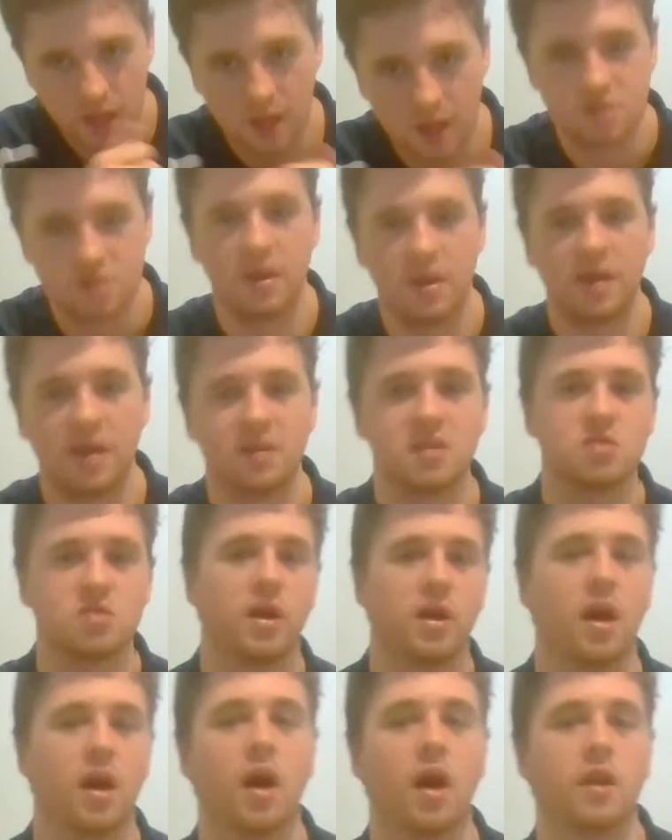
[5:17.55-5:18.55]
To make this
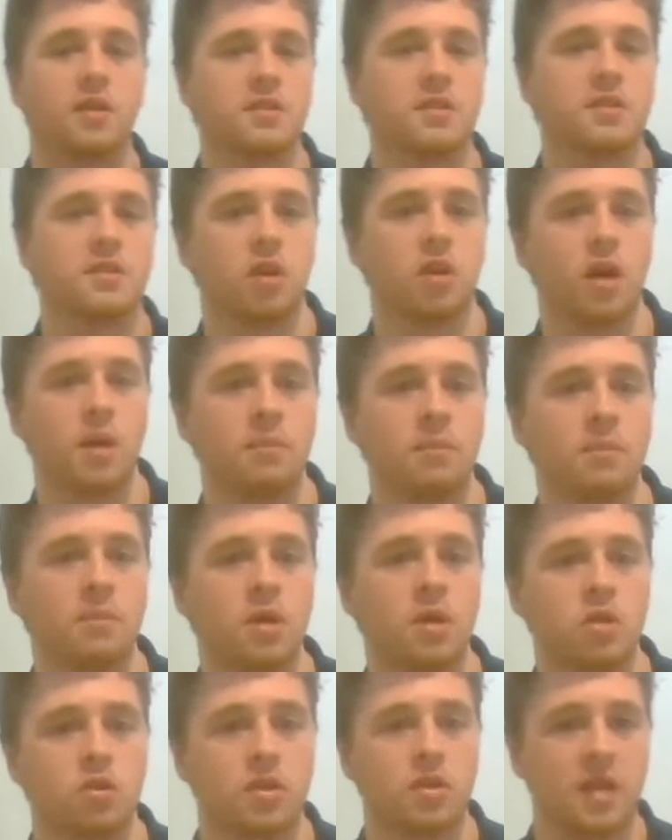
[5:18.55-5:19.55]
one harder this time,
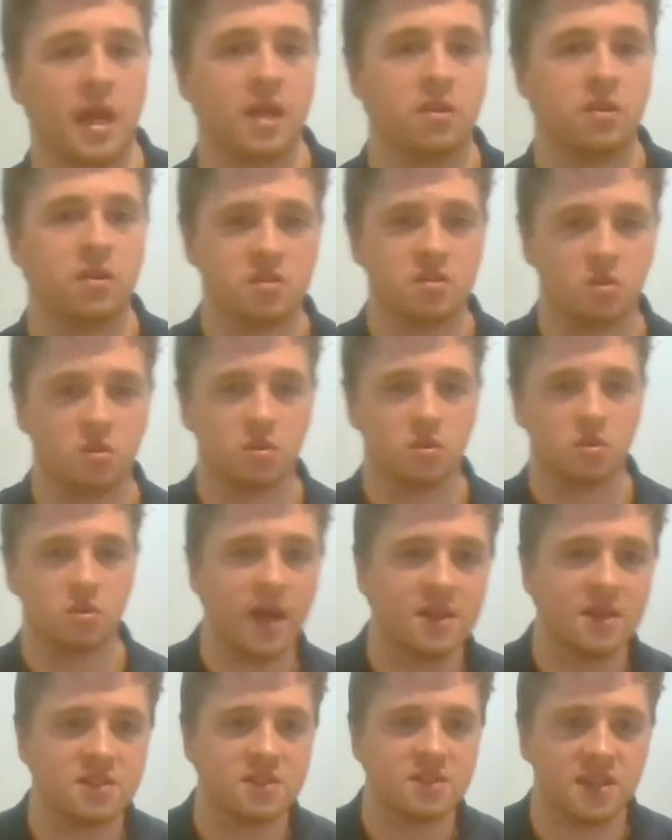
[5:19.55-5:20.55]
you can use a
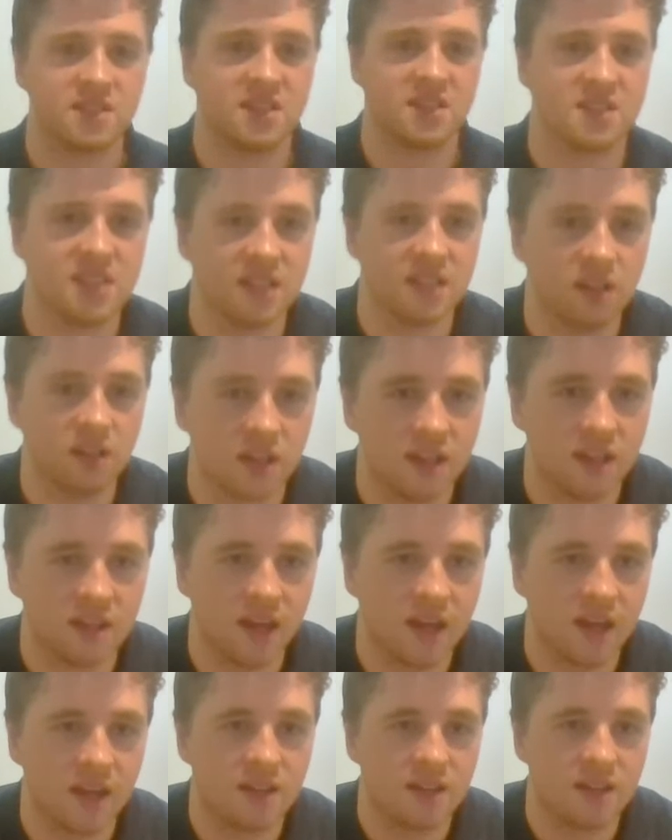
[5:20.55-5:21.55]
weight. So as you can see, Lockie
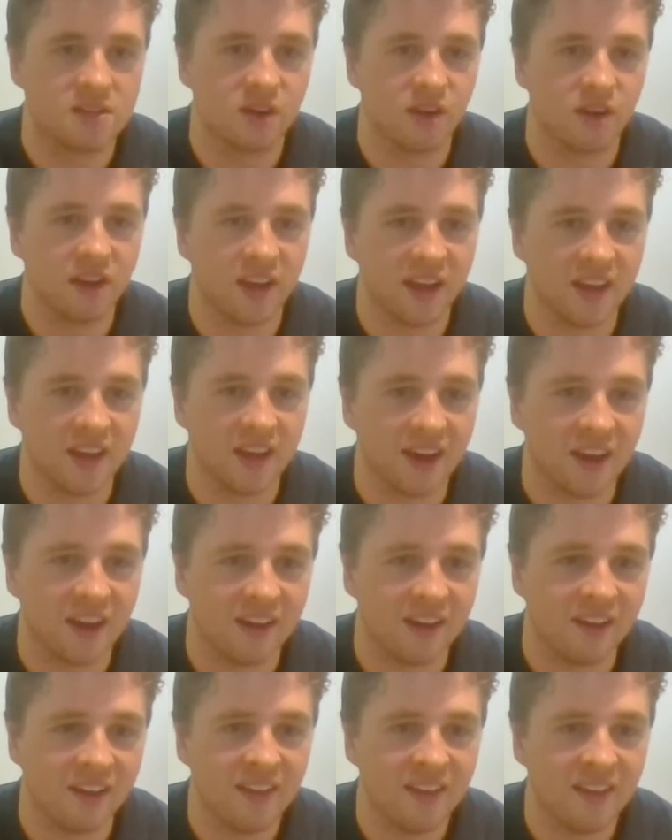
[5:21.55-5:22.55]
there, he's got a
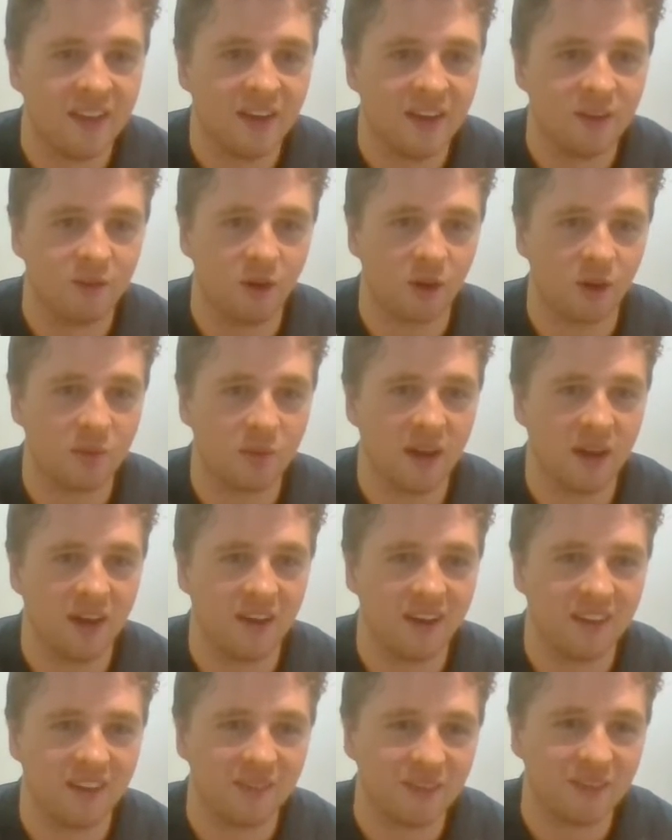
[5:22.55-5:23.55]

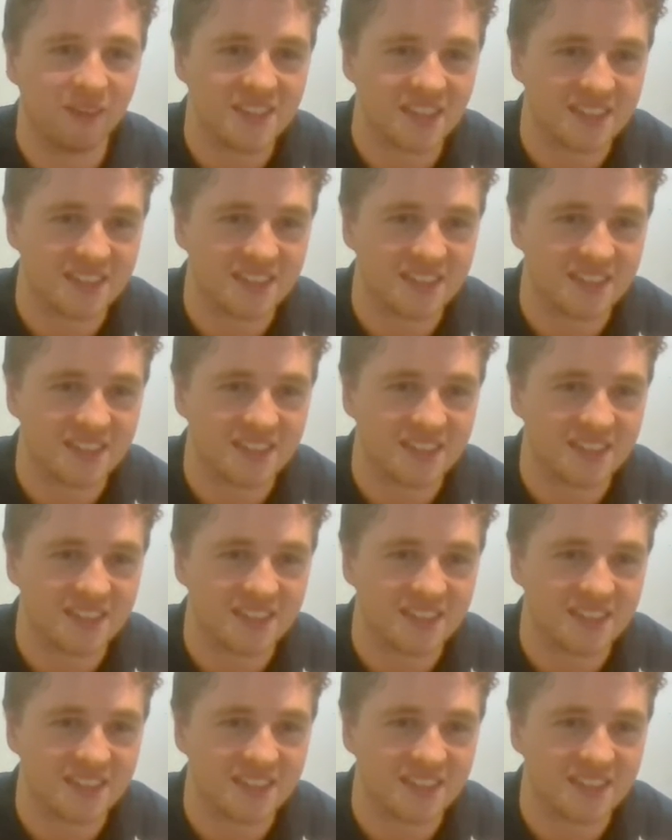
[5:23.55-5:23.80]
rockman. What is that?